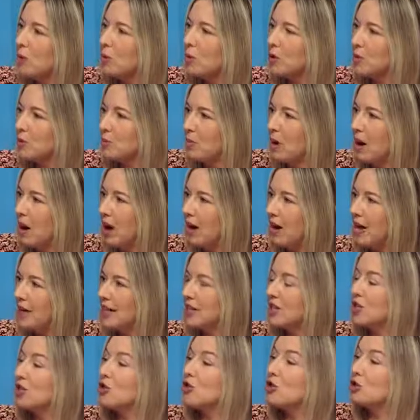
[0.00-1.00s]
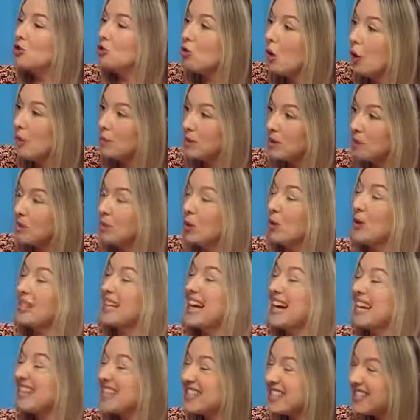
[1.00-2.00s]
points behind, dropped a point,
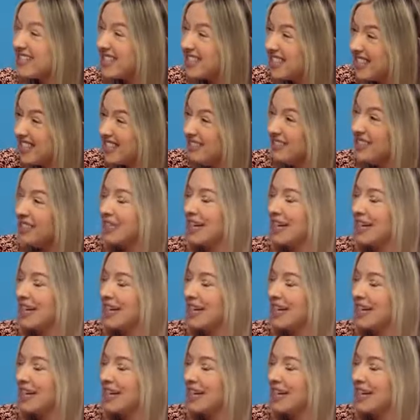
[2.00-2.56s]
and still